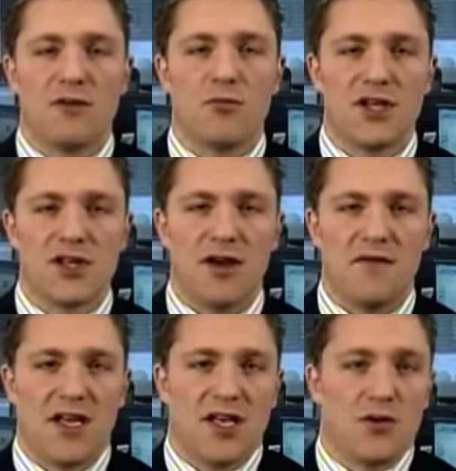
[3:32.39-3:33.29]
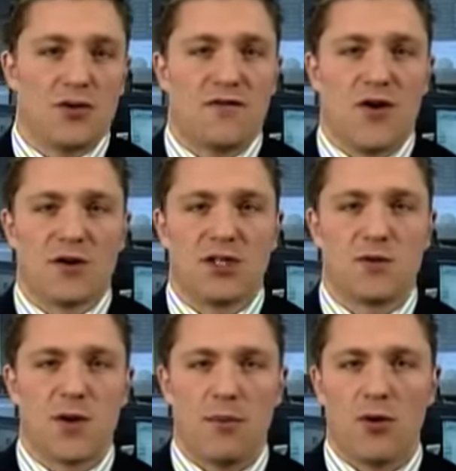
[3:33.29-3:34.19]
And fine, we do have that yield
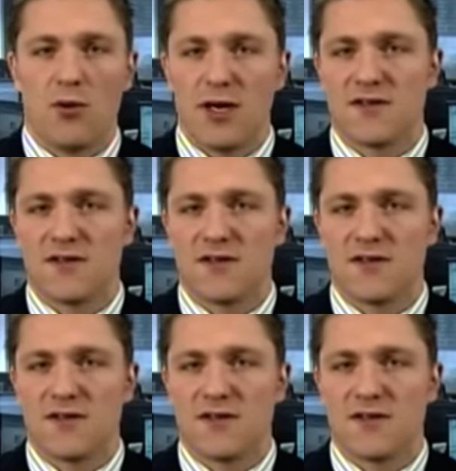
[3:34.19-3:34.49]
advantage.